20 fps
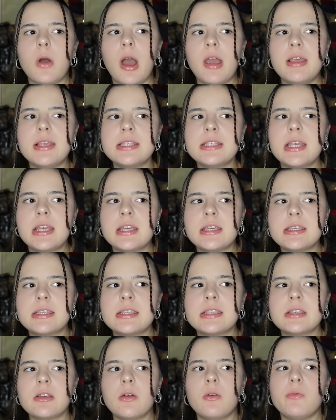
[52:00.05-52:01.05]
is
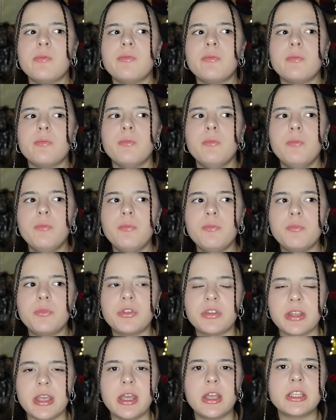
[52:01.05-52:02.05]
his
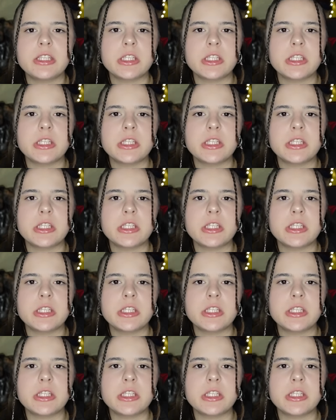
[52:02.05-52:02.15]
dick